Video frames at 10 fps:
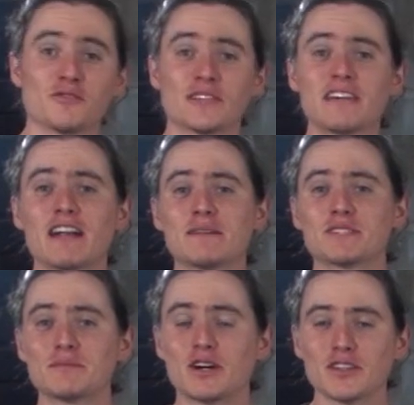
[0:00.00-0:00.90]
Well, that
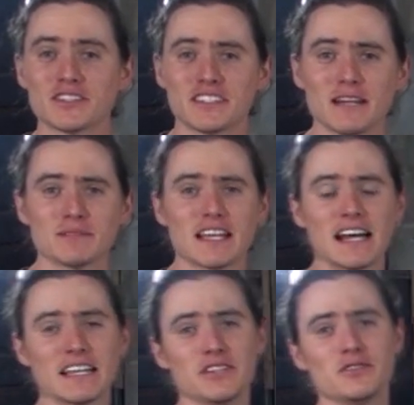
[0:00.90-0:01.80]
wraps up all the steps that
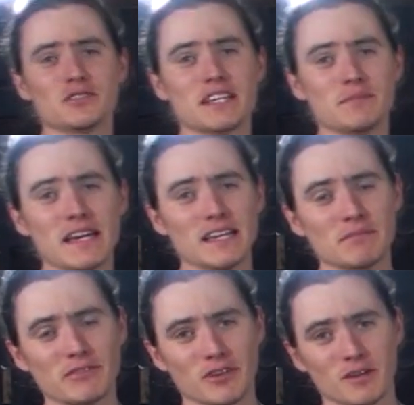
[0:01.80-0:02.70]
I use in making
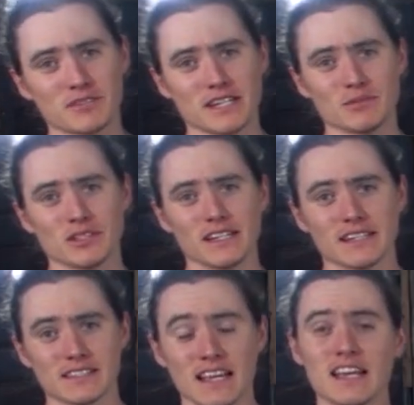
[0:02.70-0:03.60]
my farm table
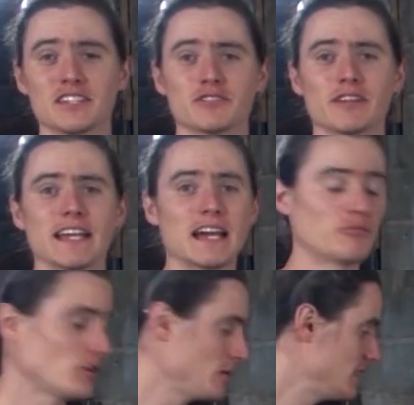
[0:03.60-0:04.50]
legs. To
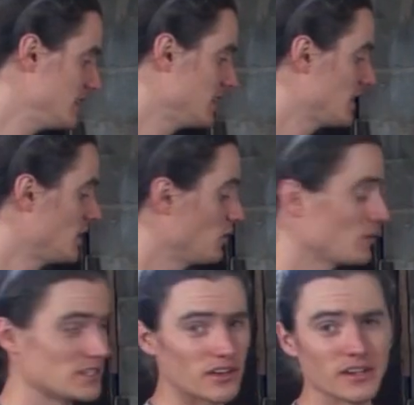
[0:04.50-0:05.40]
recap what we did,
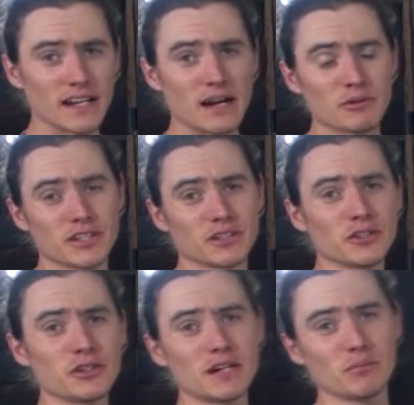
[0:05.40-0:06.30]
we started out with a
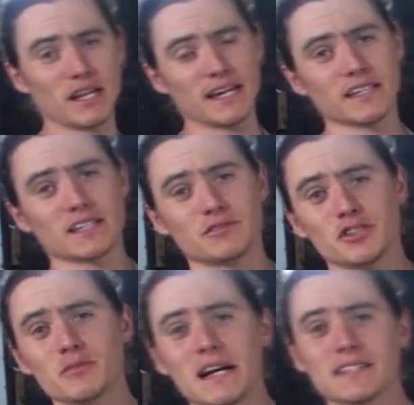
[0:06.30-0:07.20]
glued up blank of
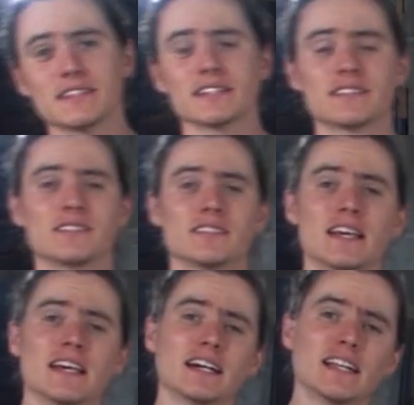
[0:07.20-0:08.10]
2x6s,
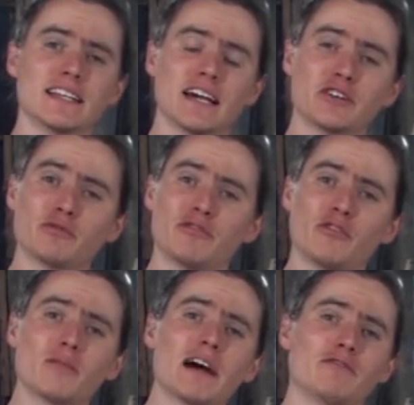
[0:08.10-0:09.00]
cut it down to a
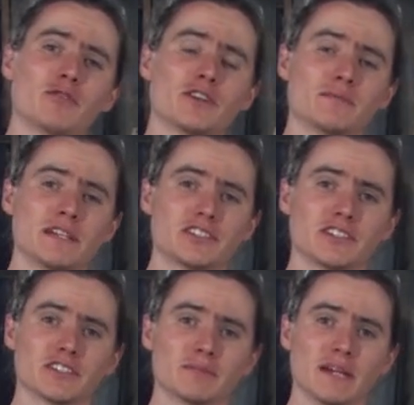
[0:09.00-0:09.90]
4x4
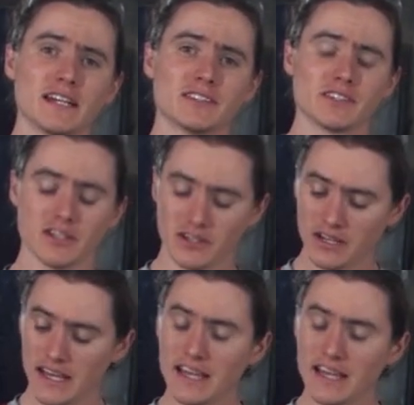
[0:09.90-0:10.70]
dimension on the bandsaw,